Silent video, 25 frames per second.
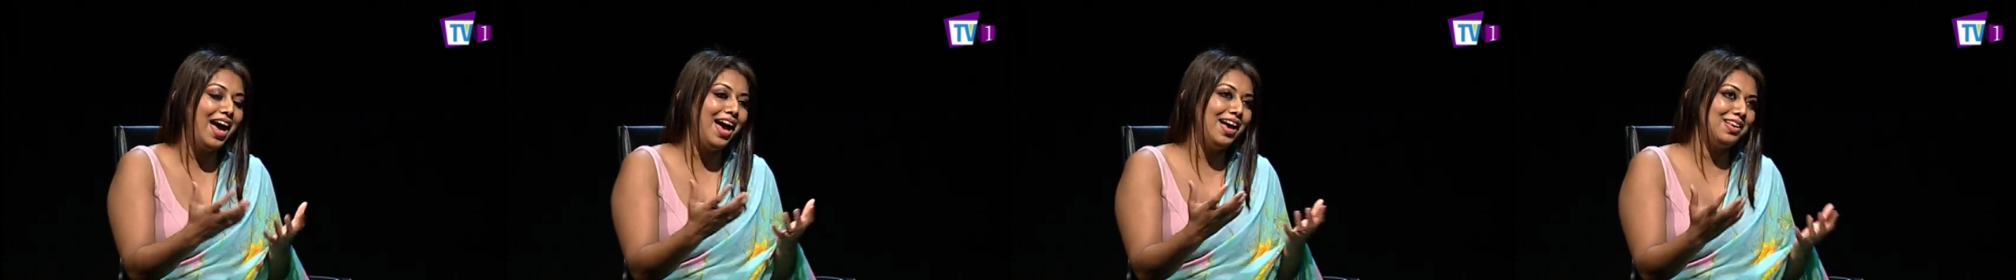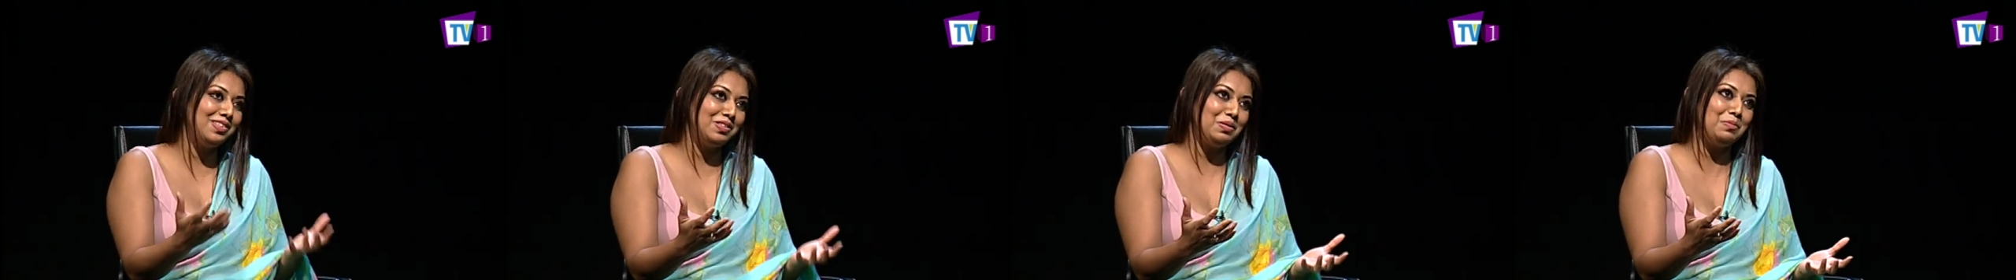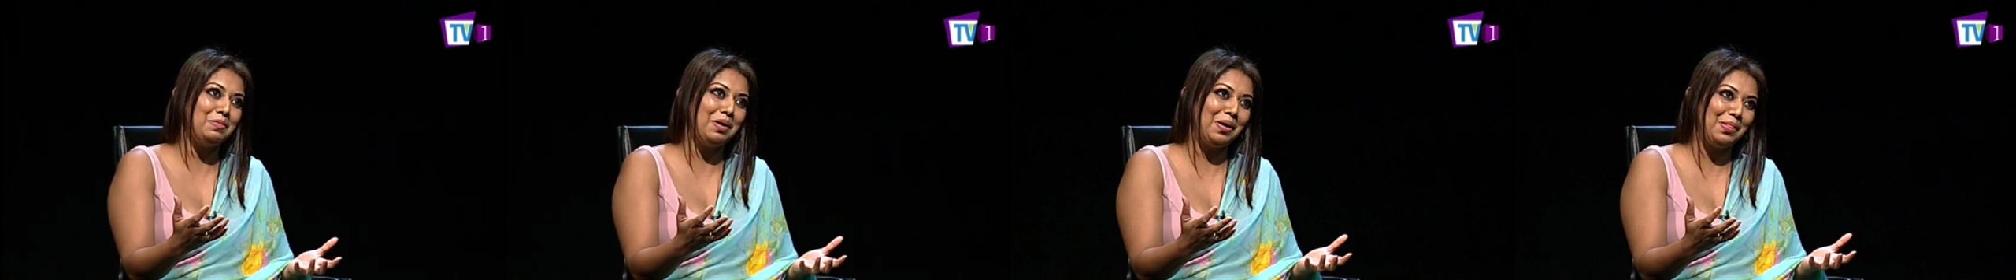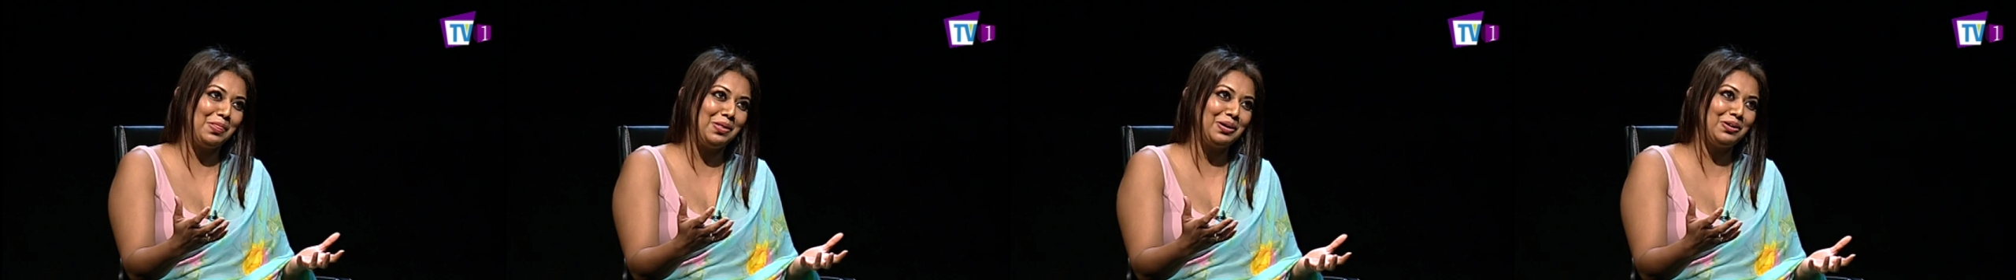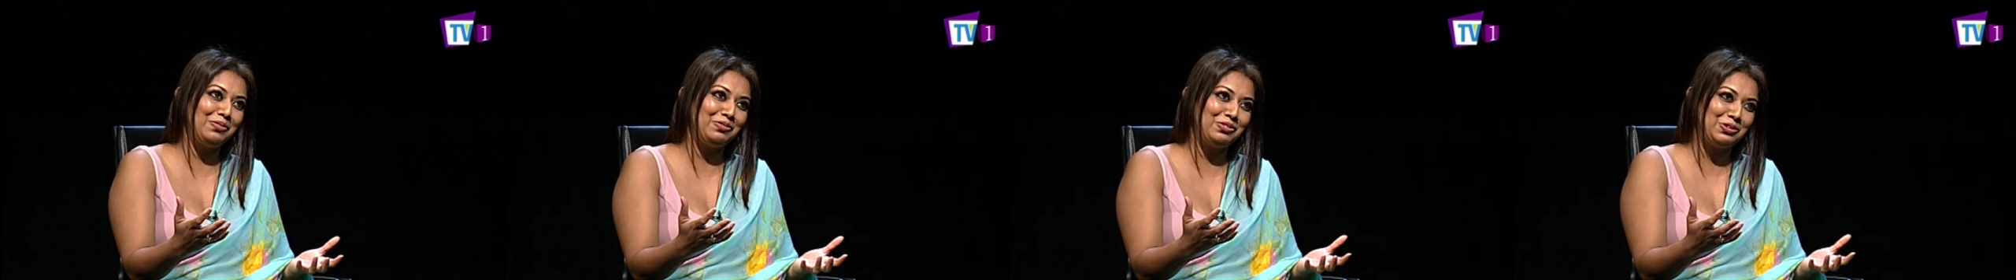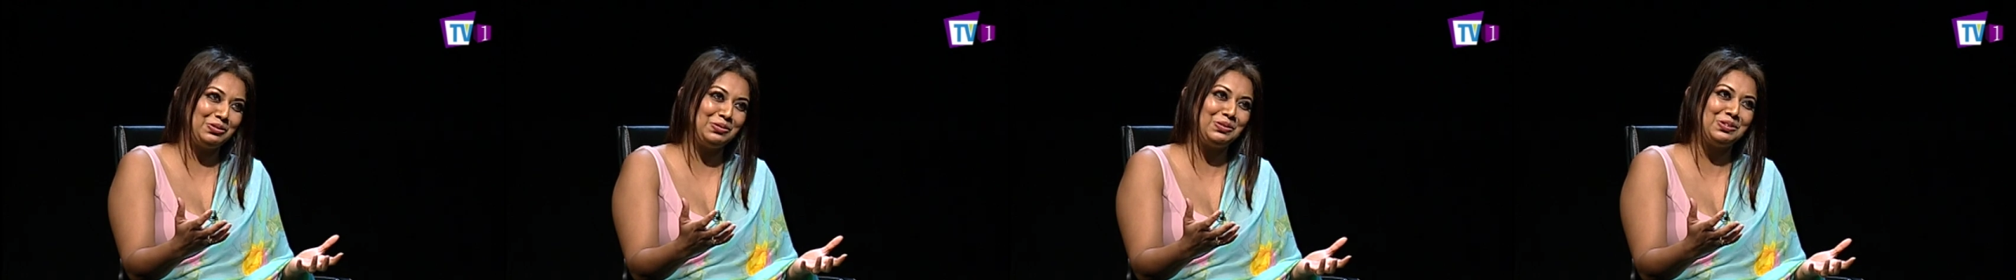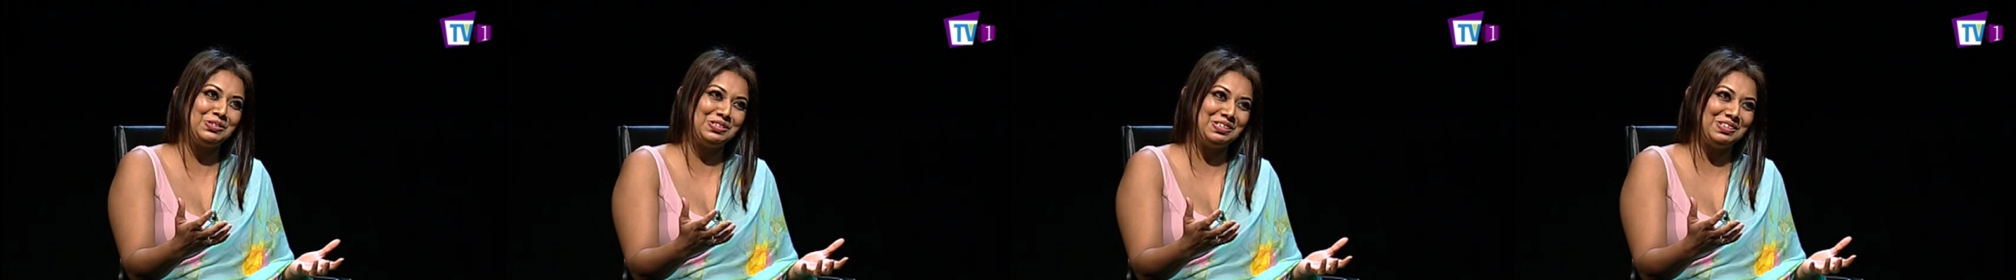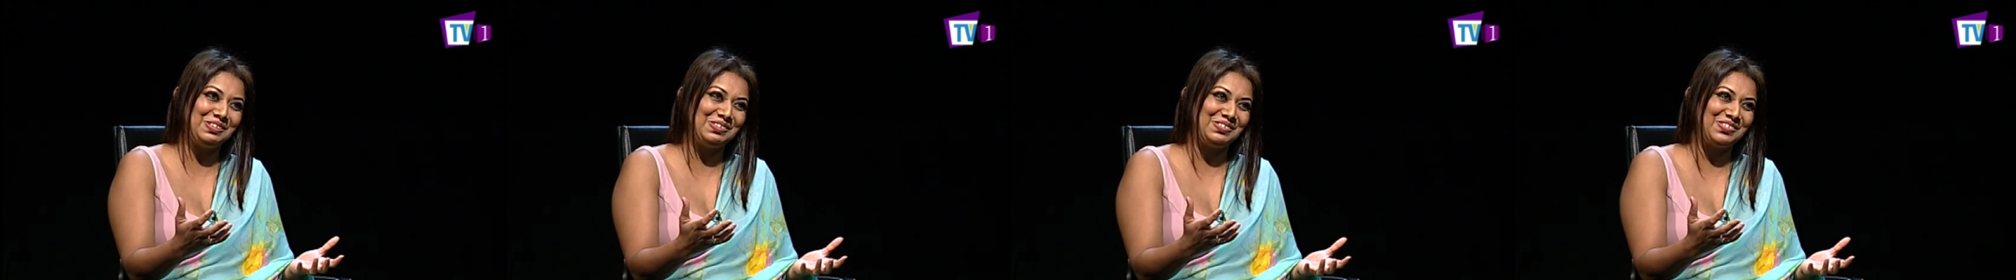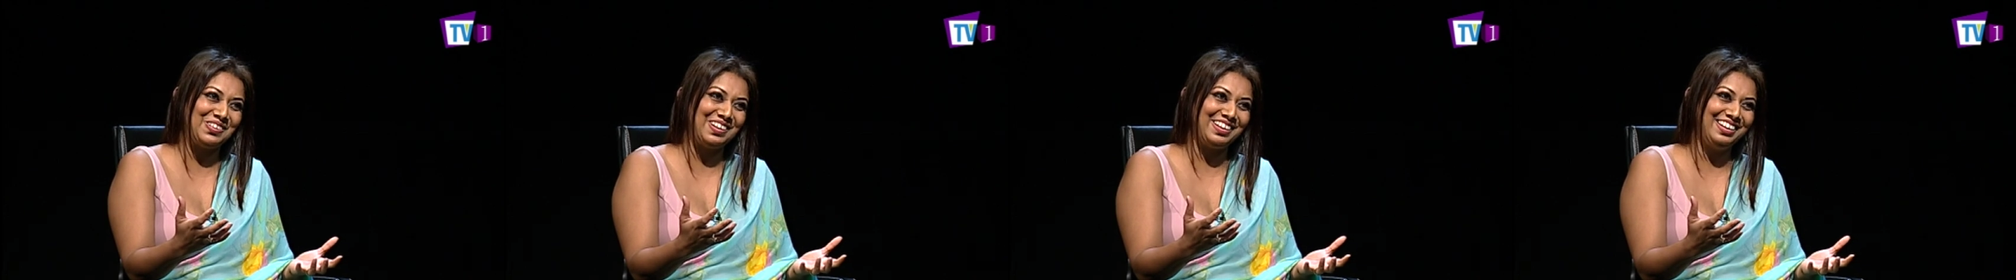as a mother of 2
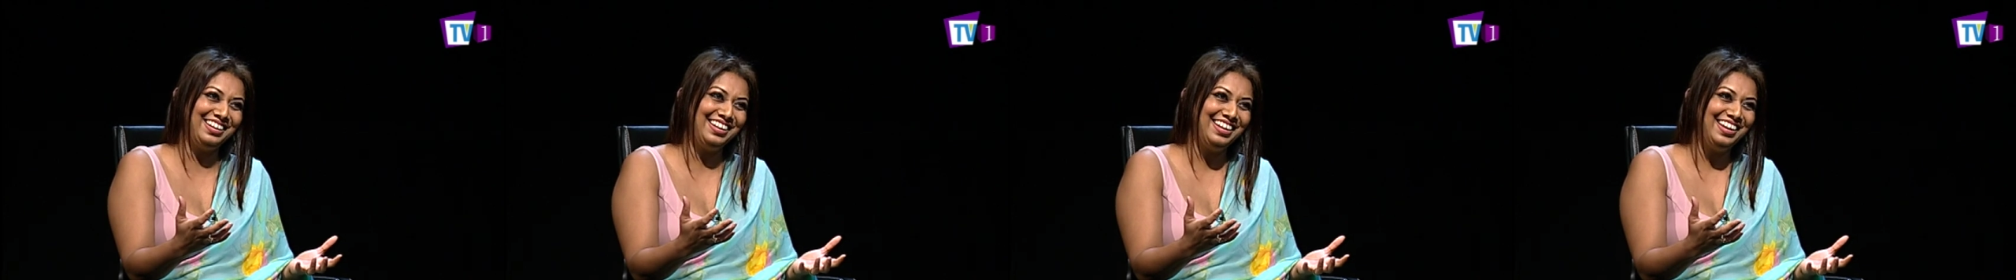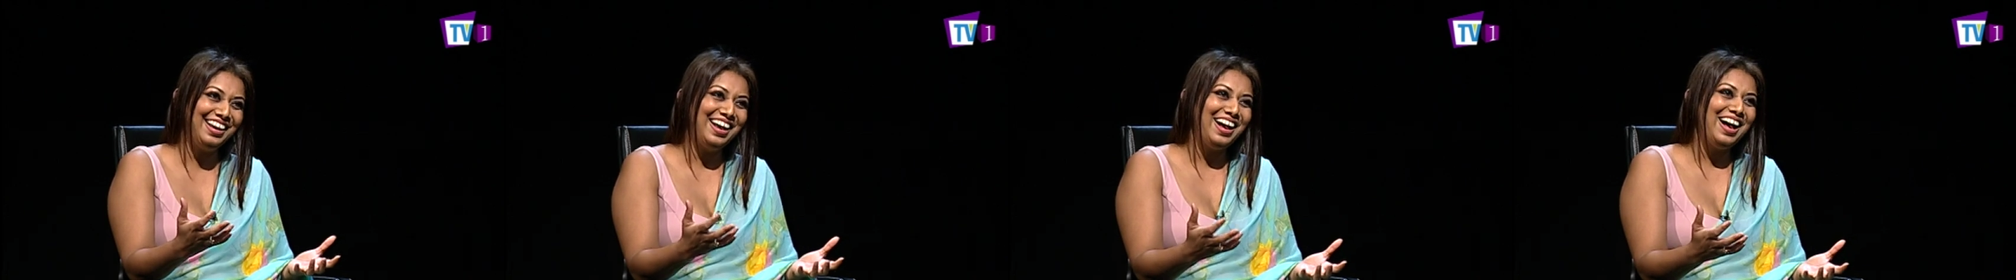children,